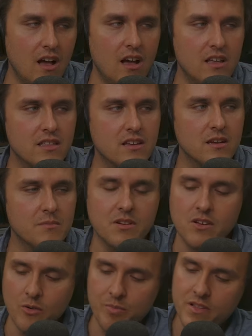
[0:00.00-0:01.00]
I think I'm going to
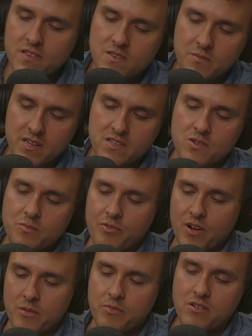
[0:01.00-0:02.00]
go play some
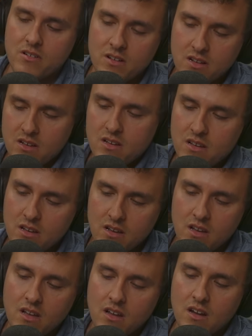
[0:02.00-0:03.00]
Exoprimal
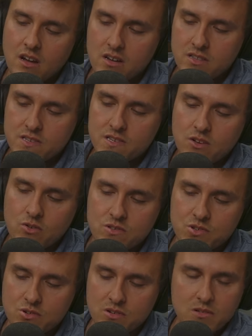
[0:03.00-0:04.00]
on the secret
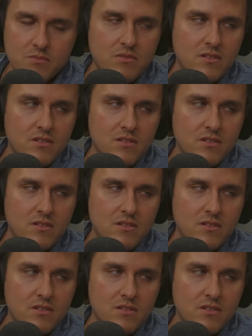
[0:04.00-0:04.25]
stream.